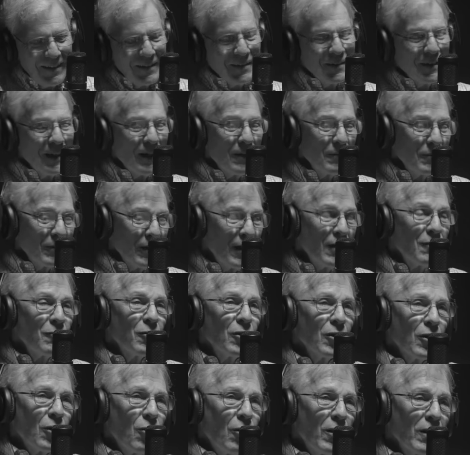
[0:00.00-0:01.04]
there
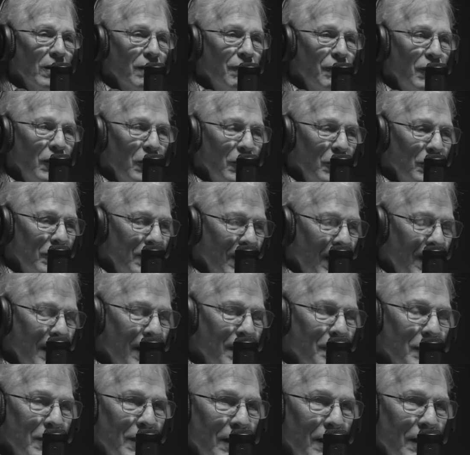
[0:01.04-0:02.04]
were quite a few times